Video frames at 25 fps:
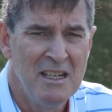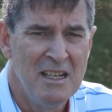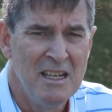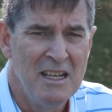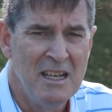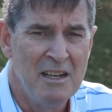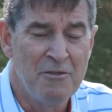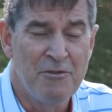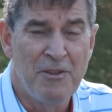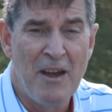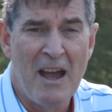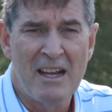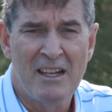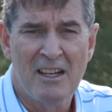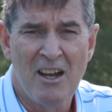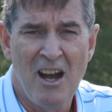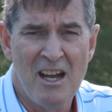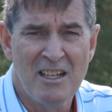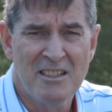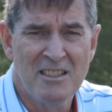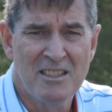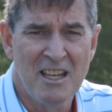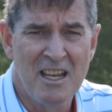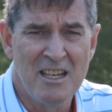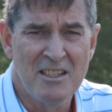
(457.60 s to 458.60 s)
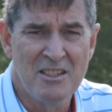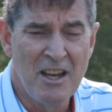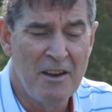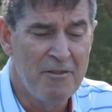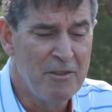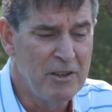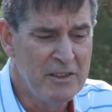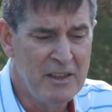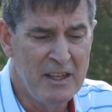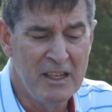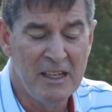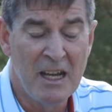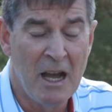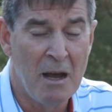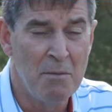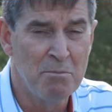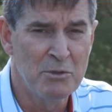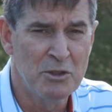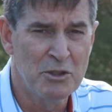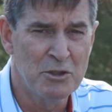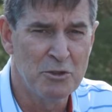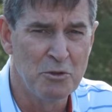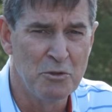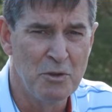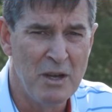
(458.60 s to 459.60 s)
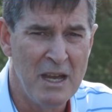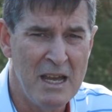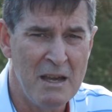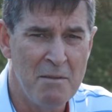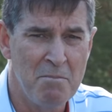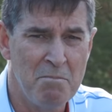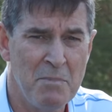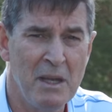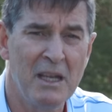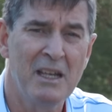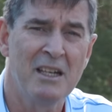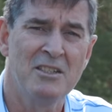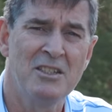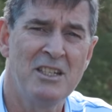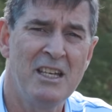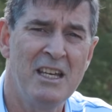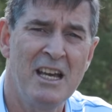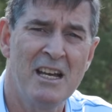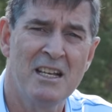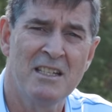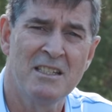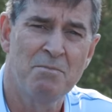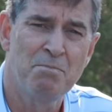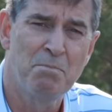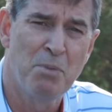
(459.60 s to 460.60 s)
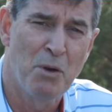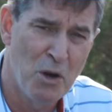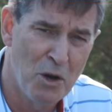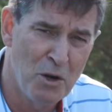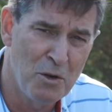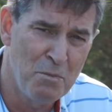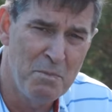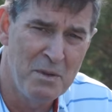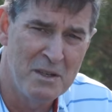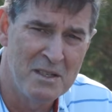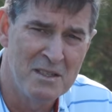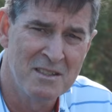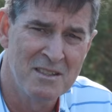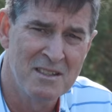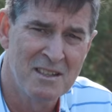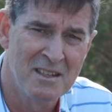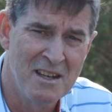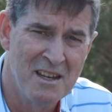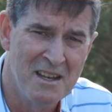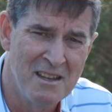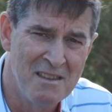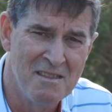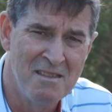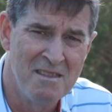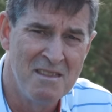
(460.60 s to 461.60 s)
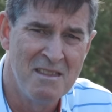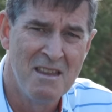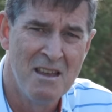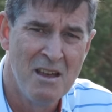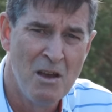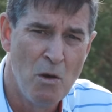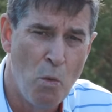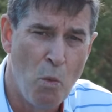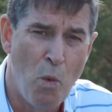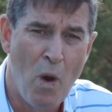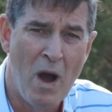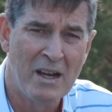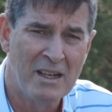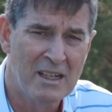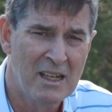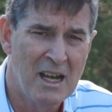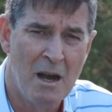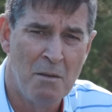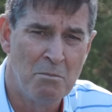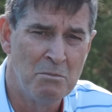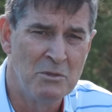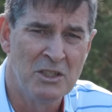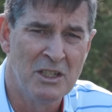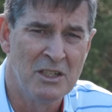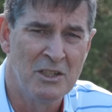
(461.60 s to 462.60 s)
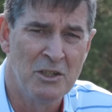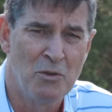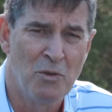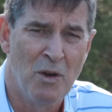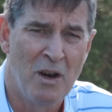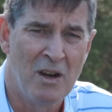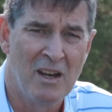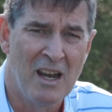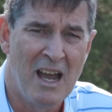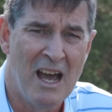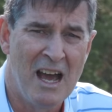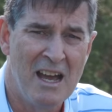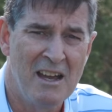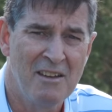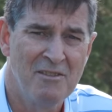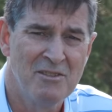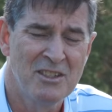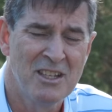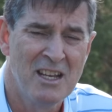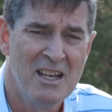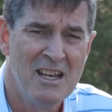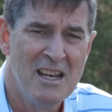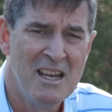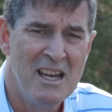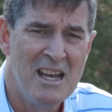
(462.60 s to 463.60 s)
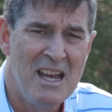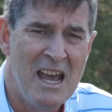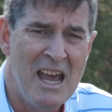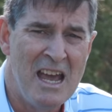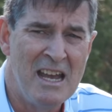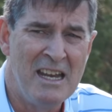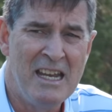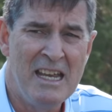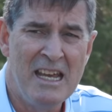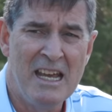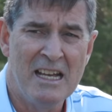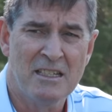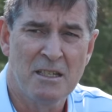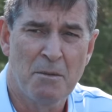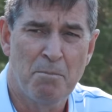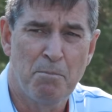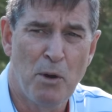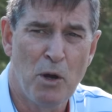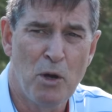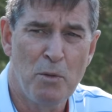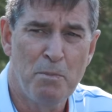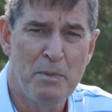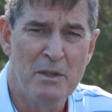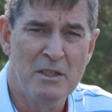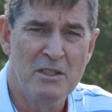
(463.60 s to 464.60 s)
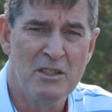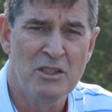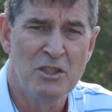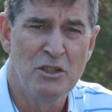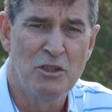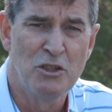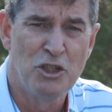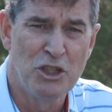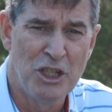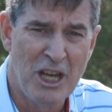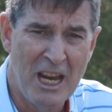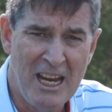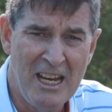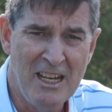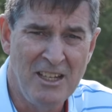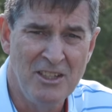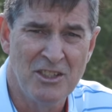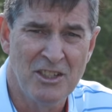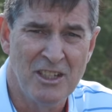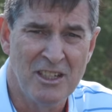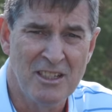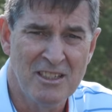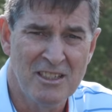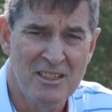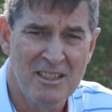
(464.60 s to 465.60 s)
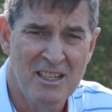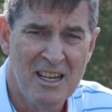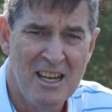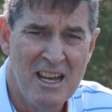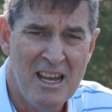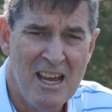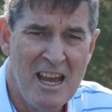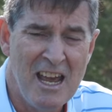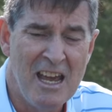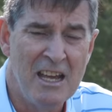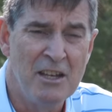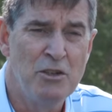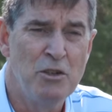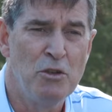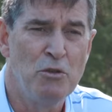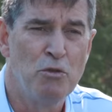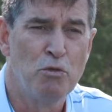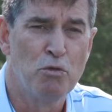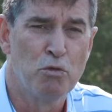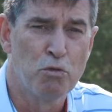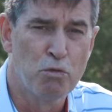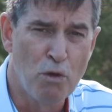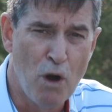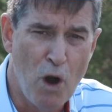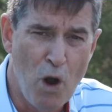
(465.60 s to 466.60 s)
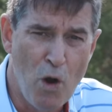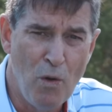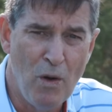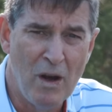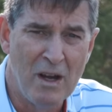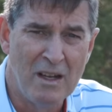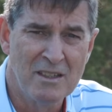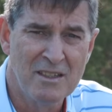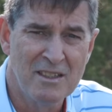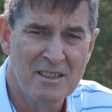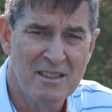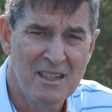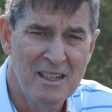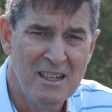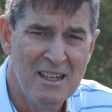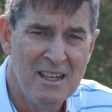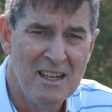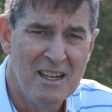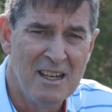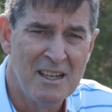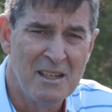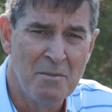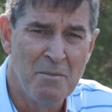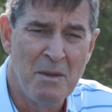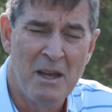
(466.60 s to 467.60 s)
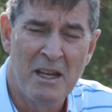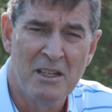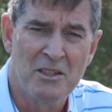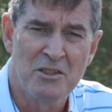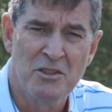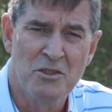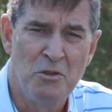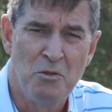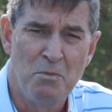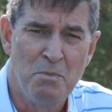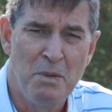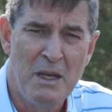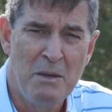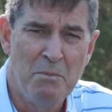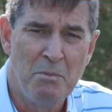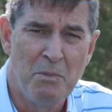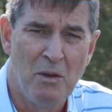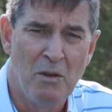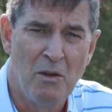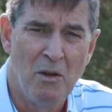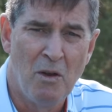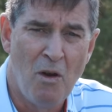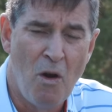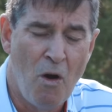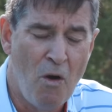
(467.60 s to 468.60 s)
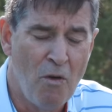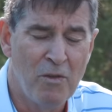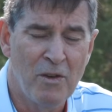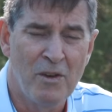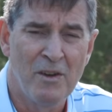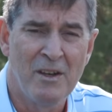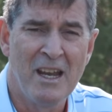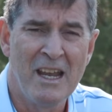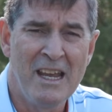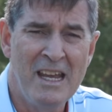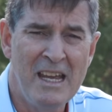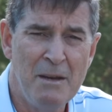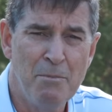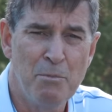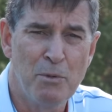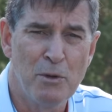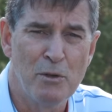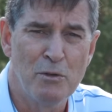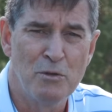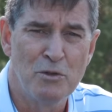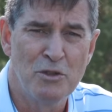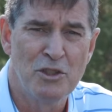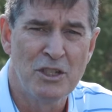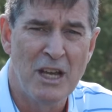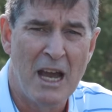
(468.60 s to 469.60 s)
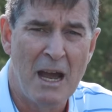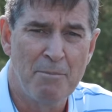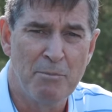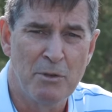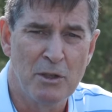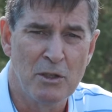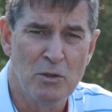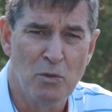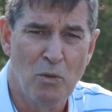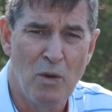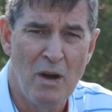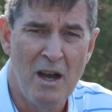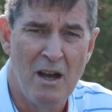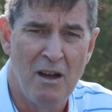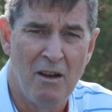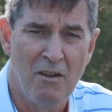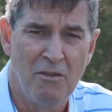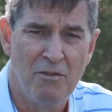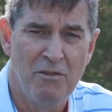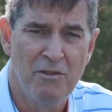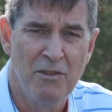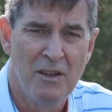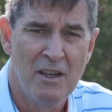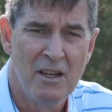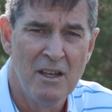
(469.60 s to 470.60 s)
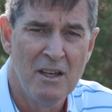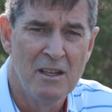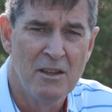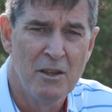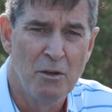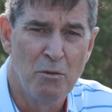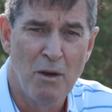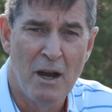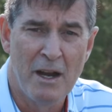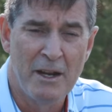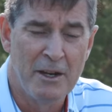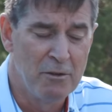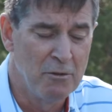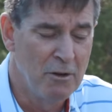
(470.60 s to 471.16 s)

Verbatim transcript: In fact, God says everything comes through Him because He has purpose in what comes into our lives. And He has a purpose to change us and to grow us and to make us new people. Over in Hebrews chapter 12, the writer